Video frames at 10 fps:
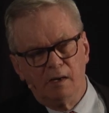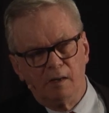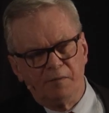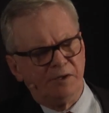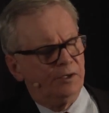
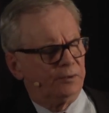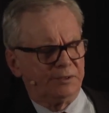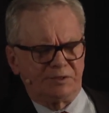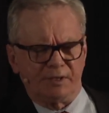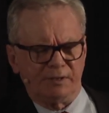the
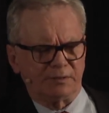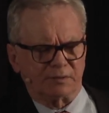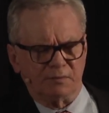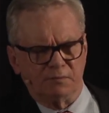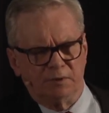eulogies
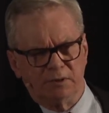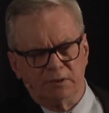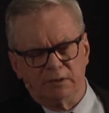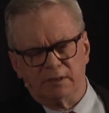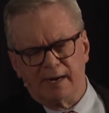
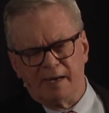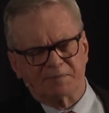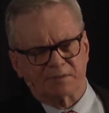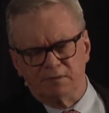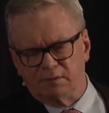were
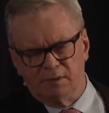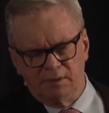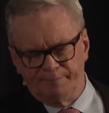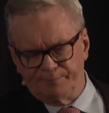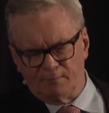
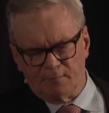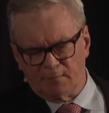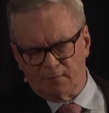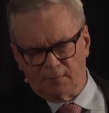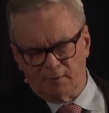absolutely
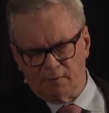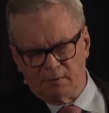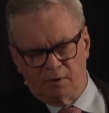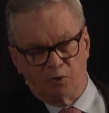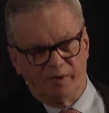
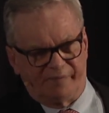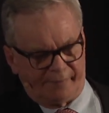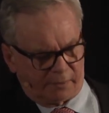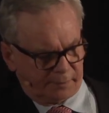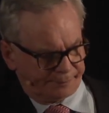
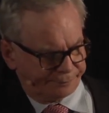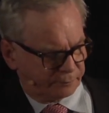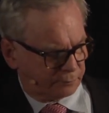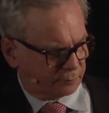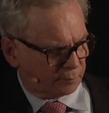horrific.
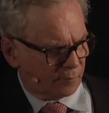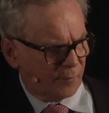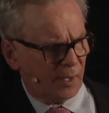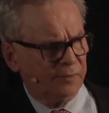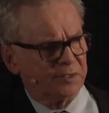
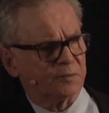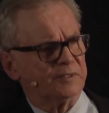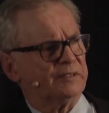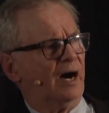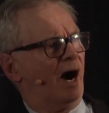This
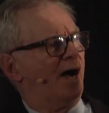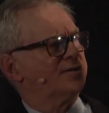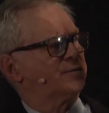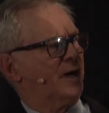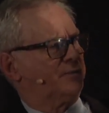was
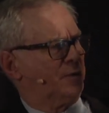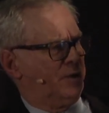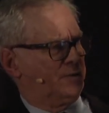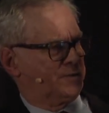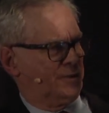God's
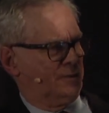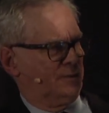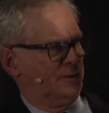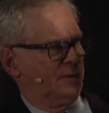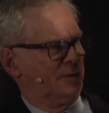retribution
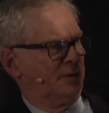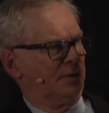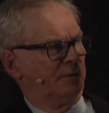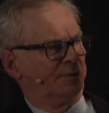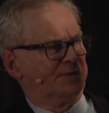
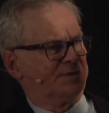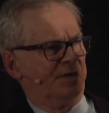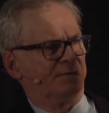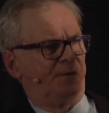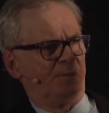for
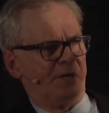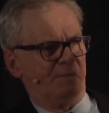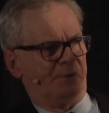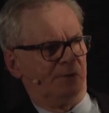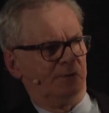sinful
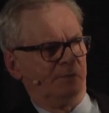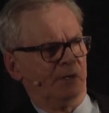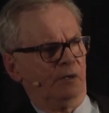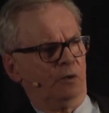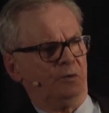people
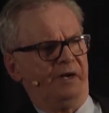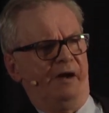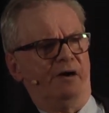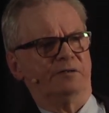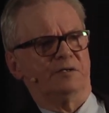who
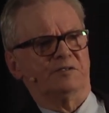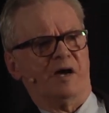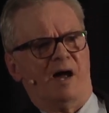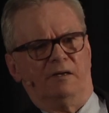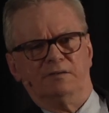dared to
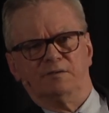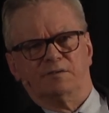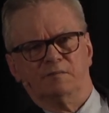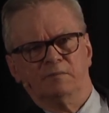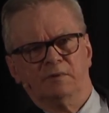
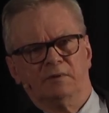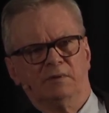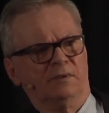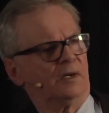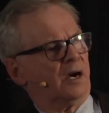challenge,
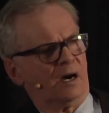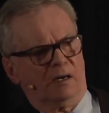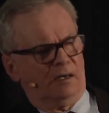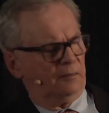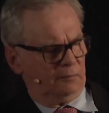
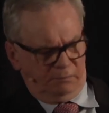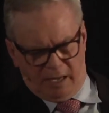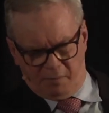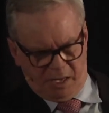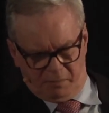
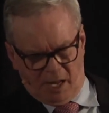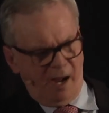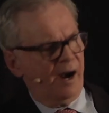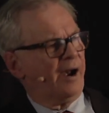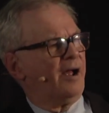blah, blah, blah.
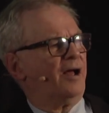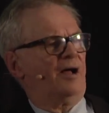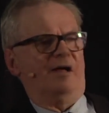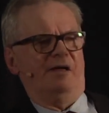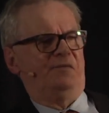
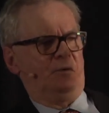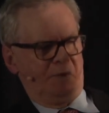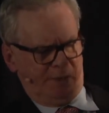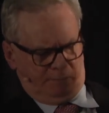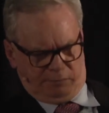If you
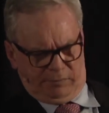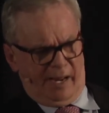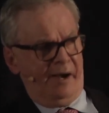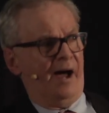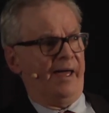read,
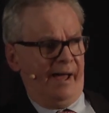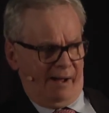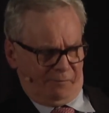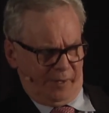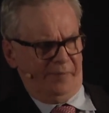and I
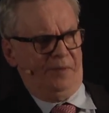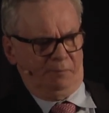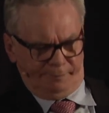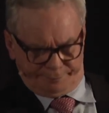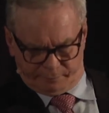have read them,